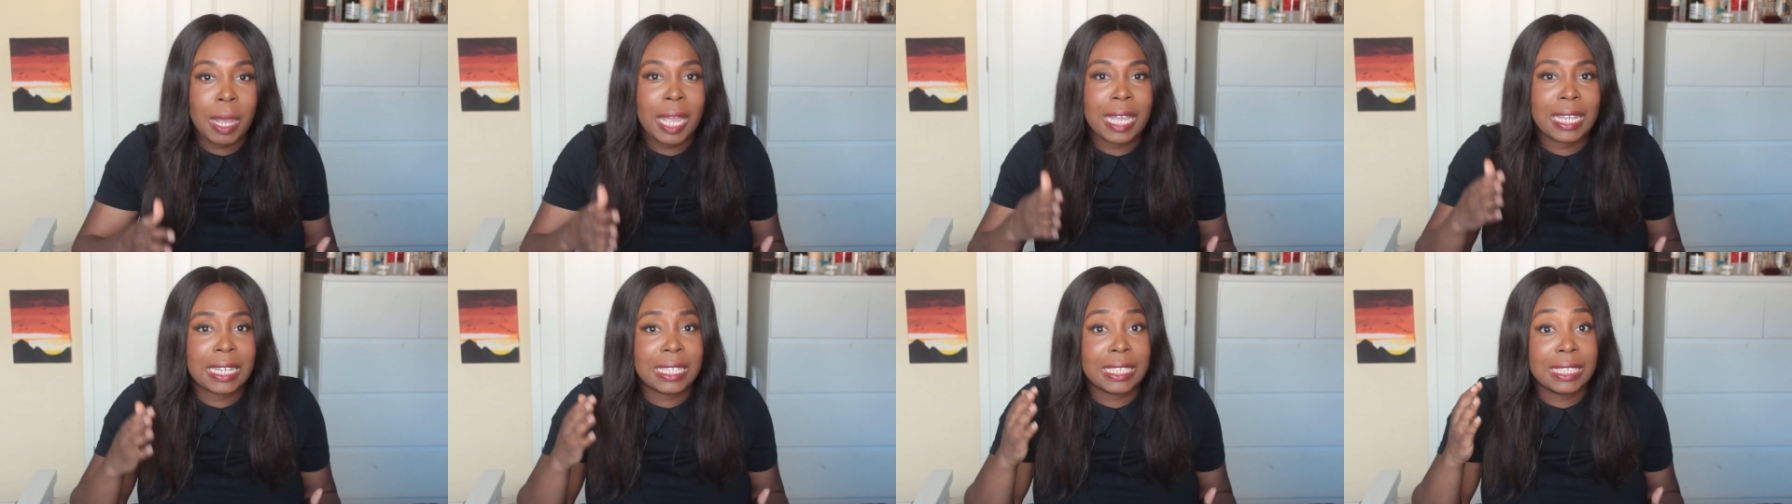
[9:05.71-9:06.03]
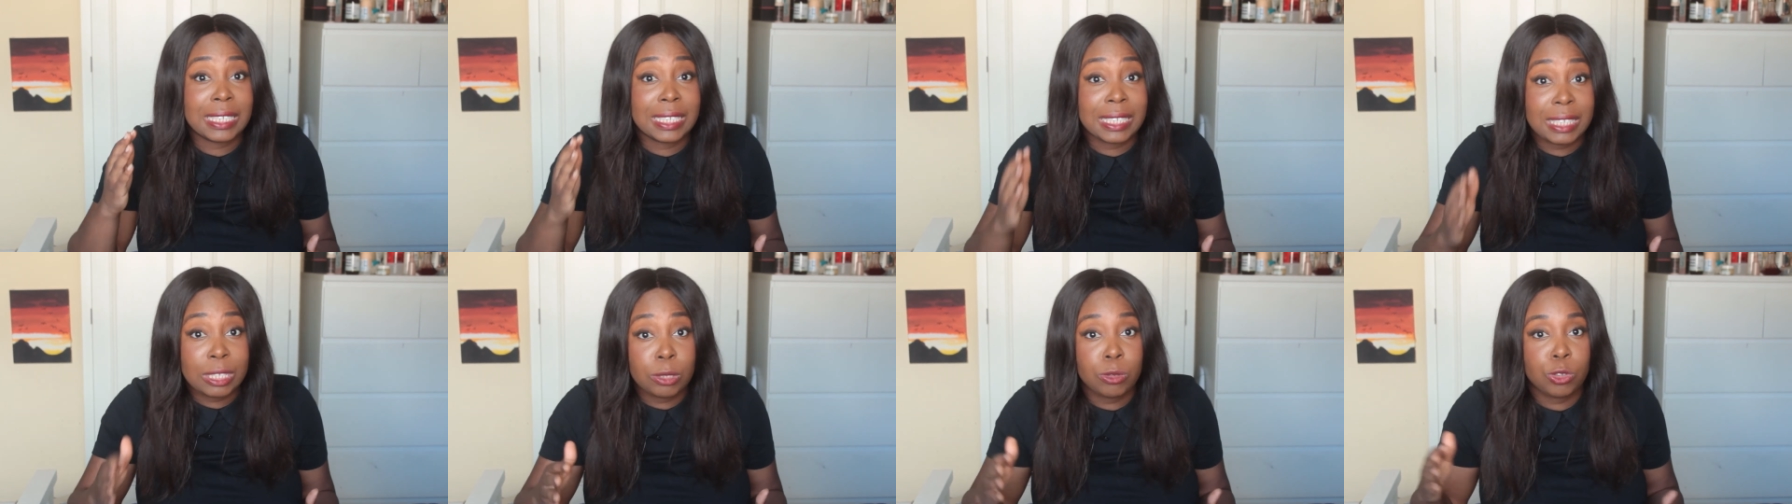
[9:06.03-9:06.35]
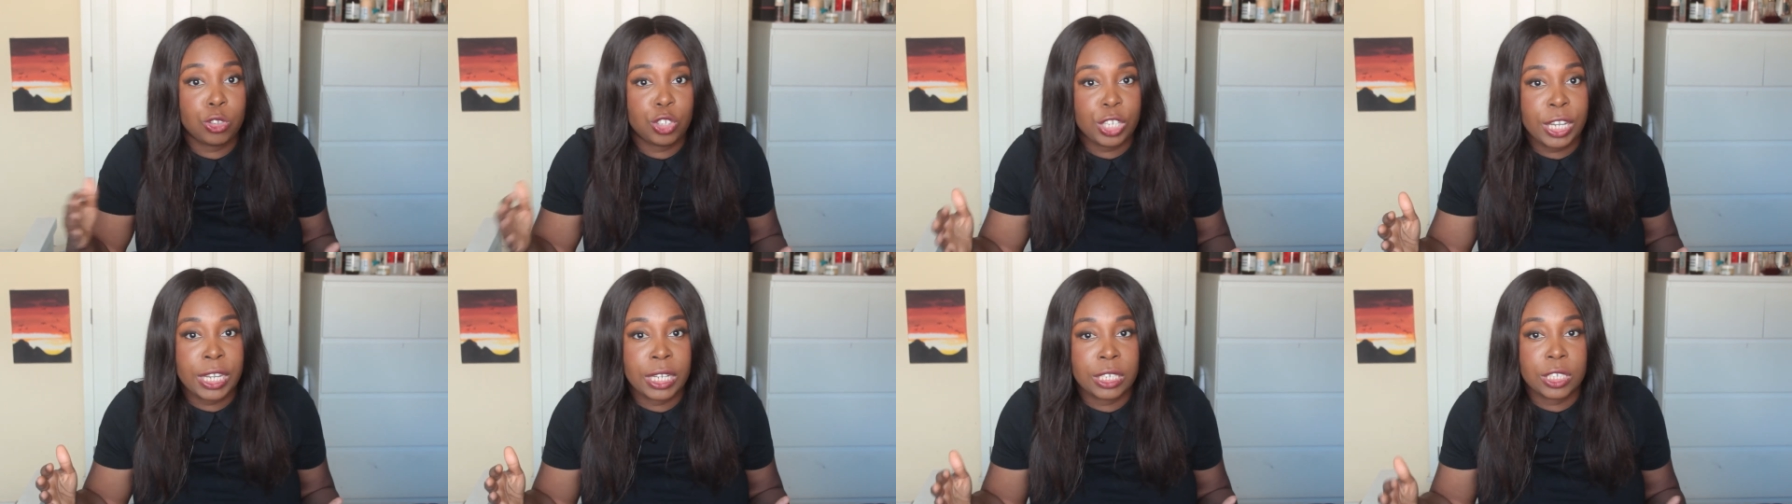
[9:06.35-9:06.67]
I can still
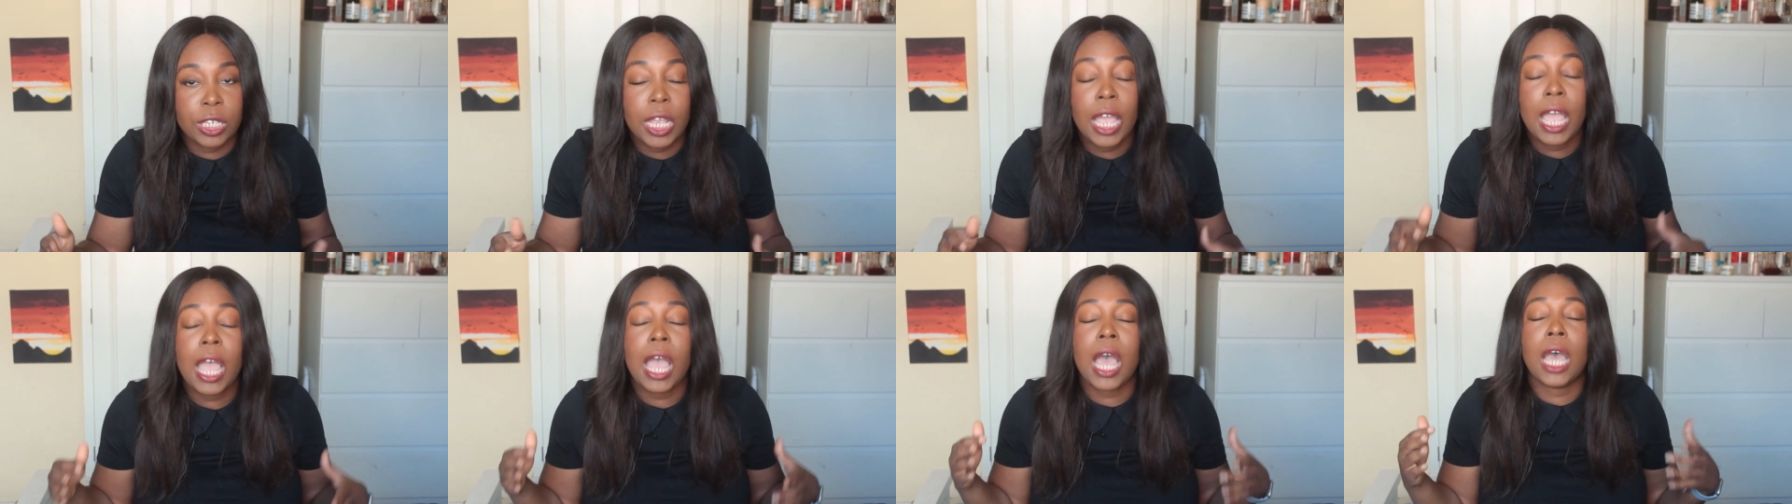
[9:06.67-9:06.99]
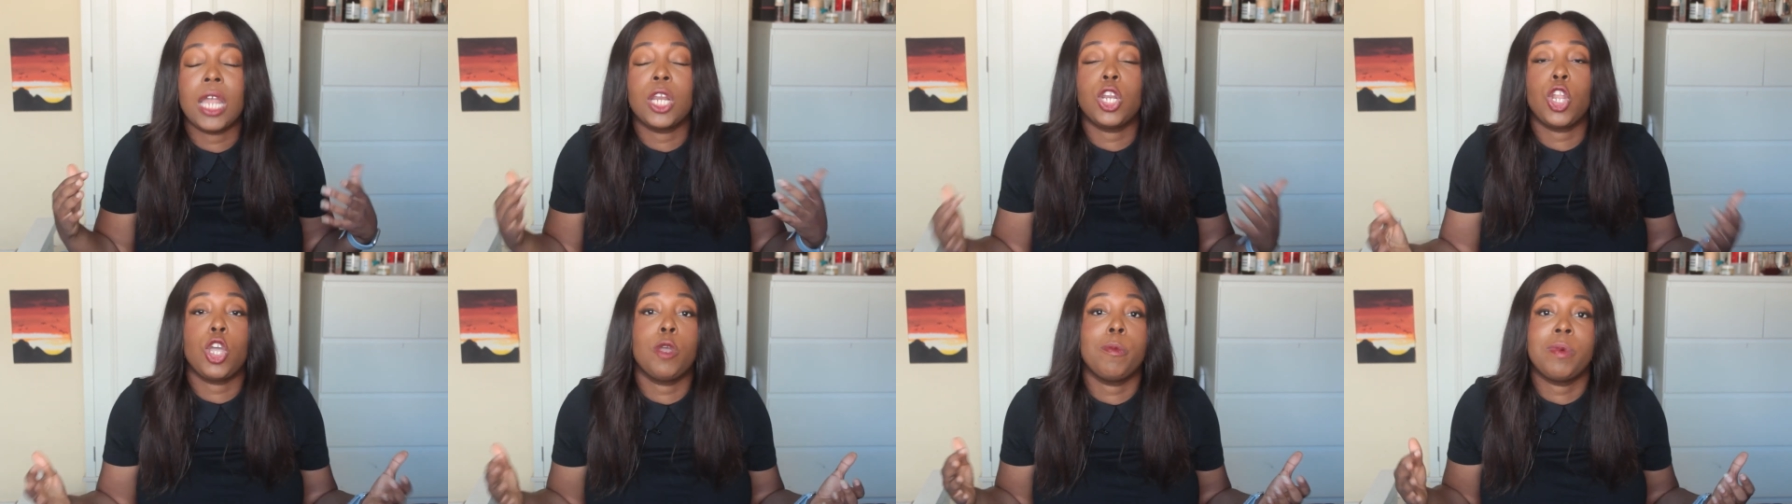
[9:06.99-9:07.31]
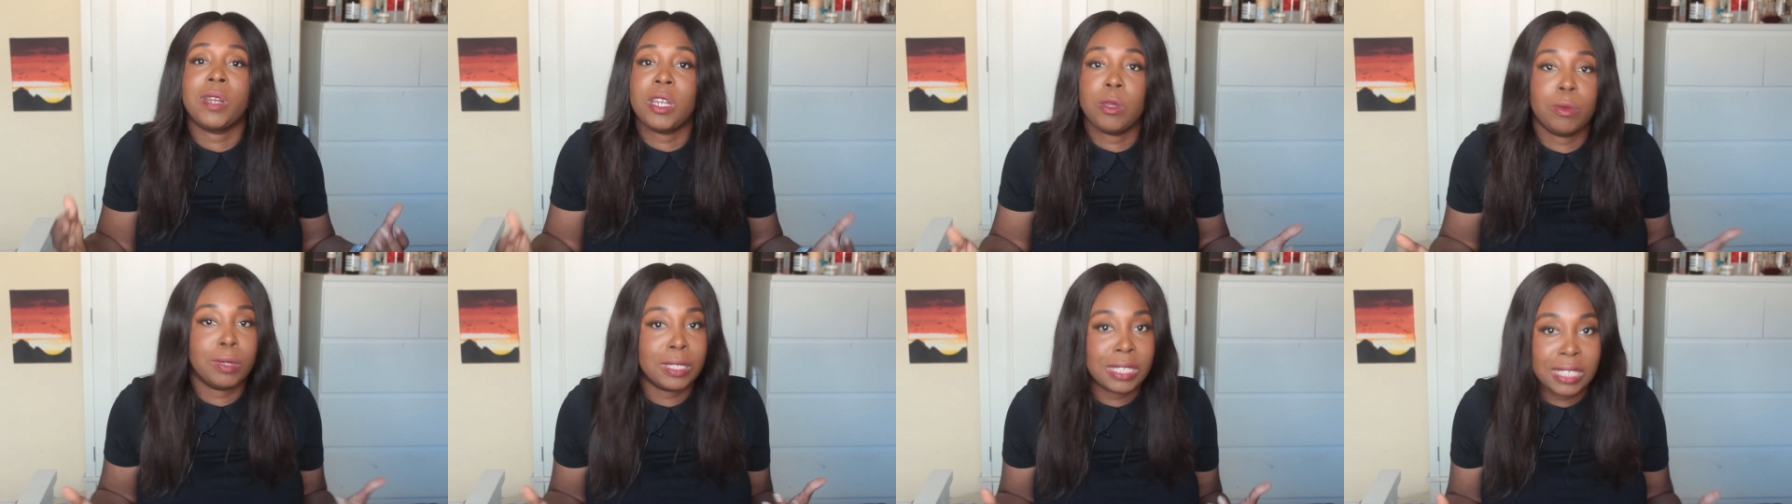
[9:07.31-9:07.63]
change and
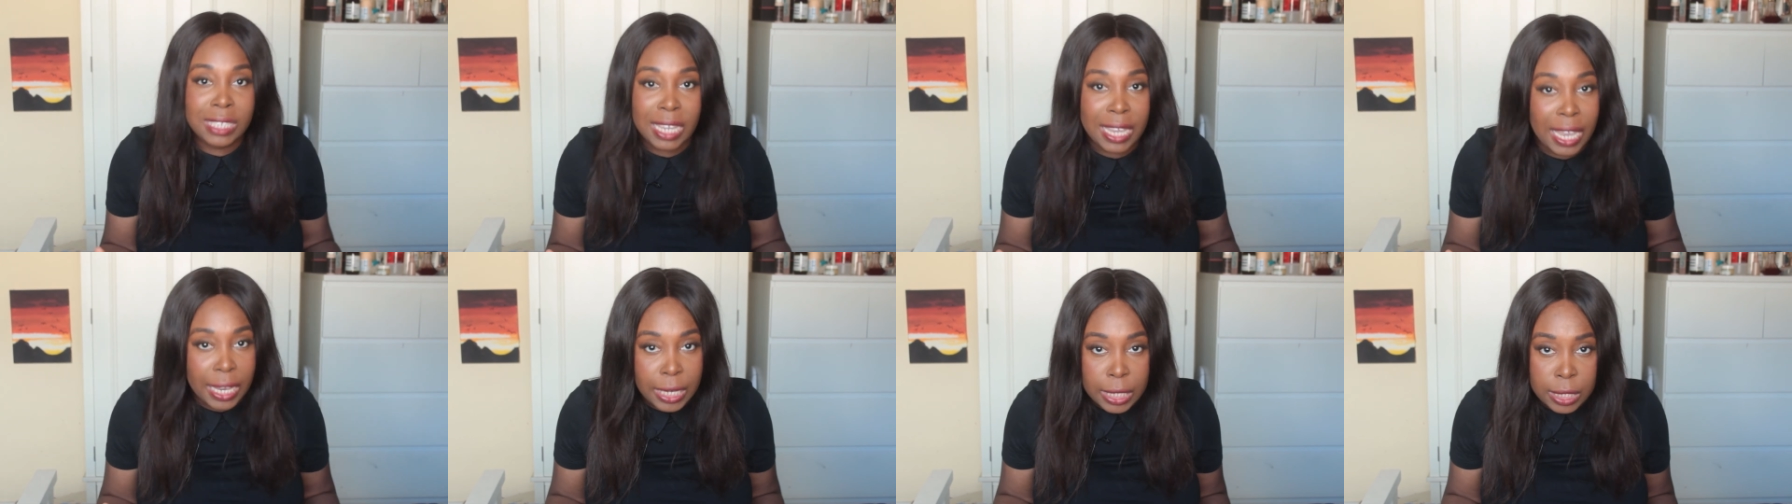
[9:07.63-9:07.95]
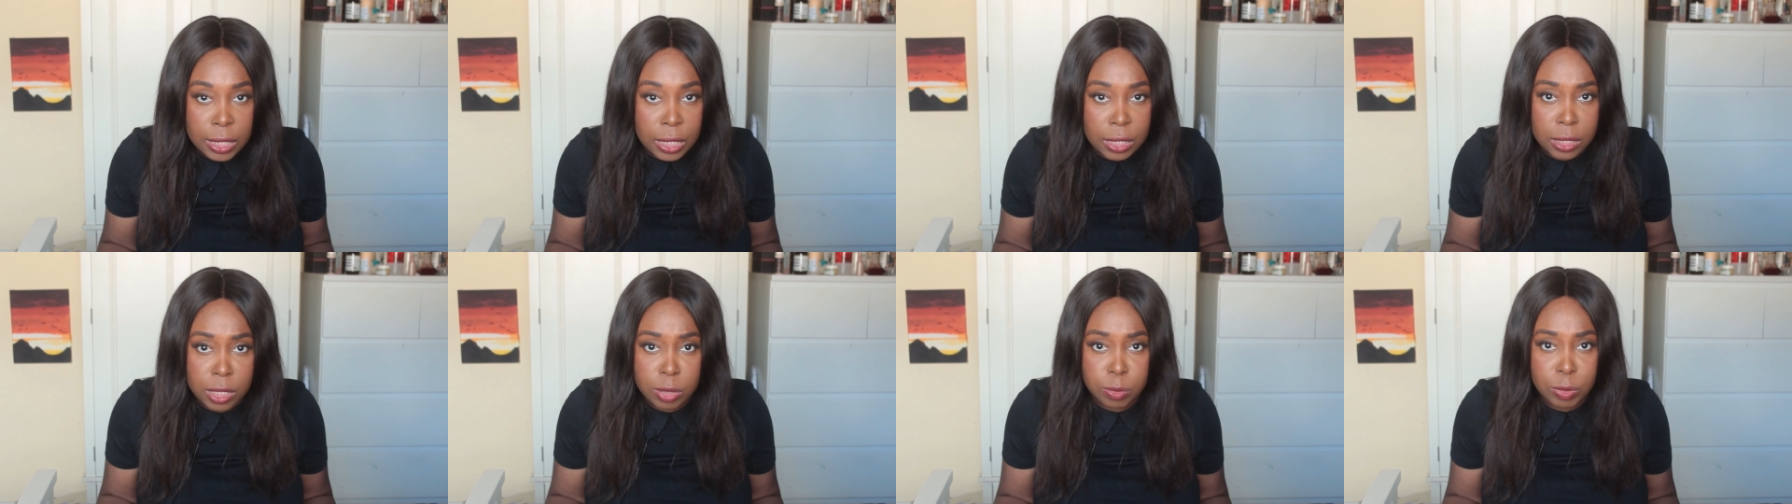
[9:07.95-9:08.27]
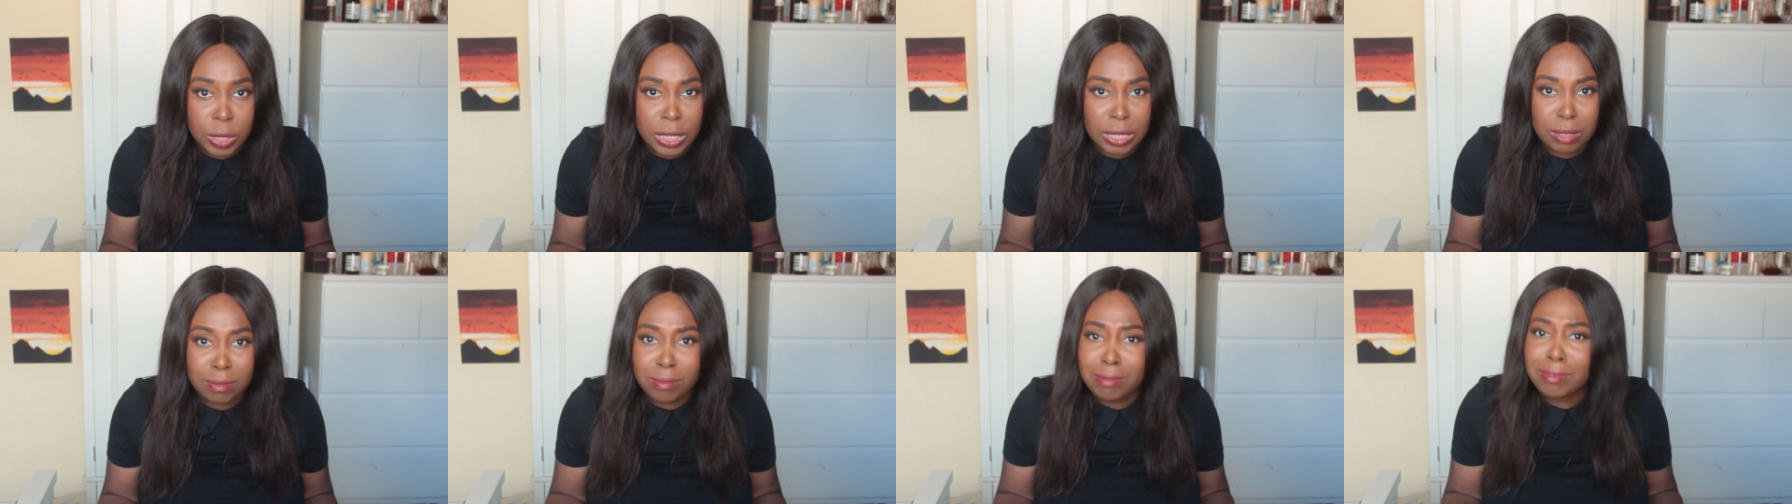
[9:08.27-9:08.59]
nobody would say anything to
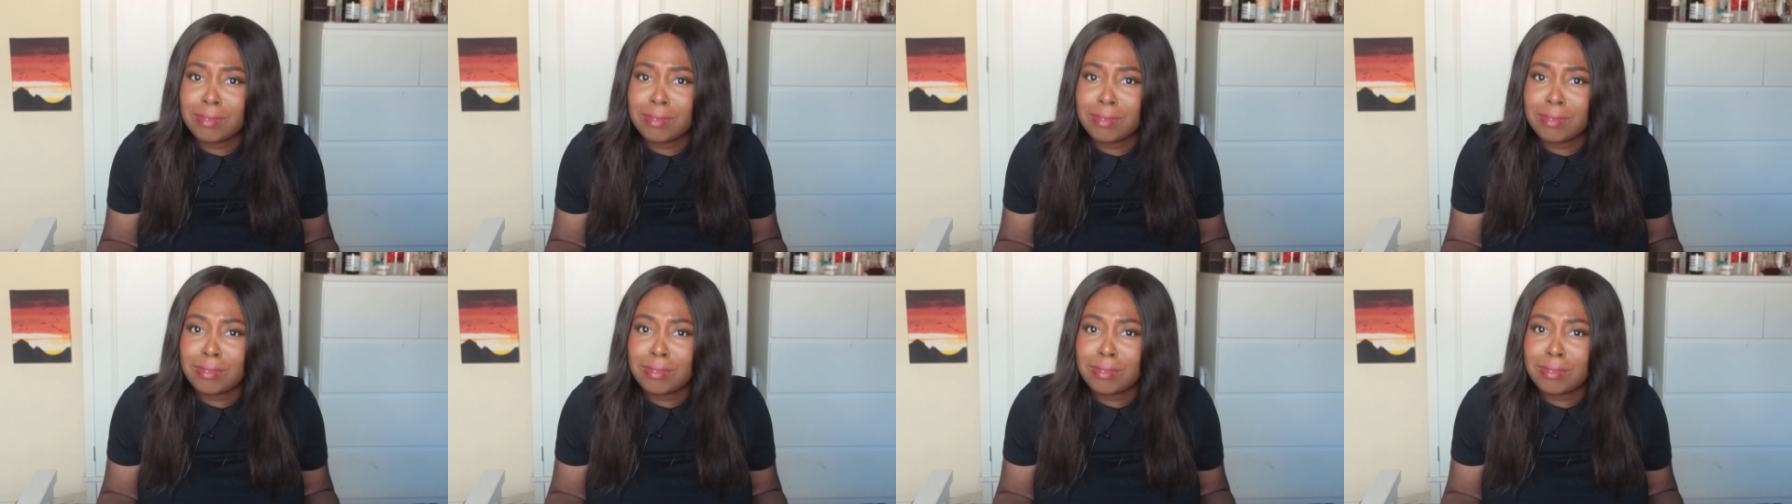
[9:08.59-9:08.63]
me?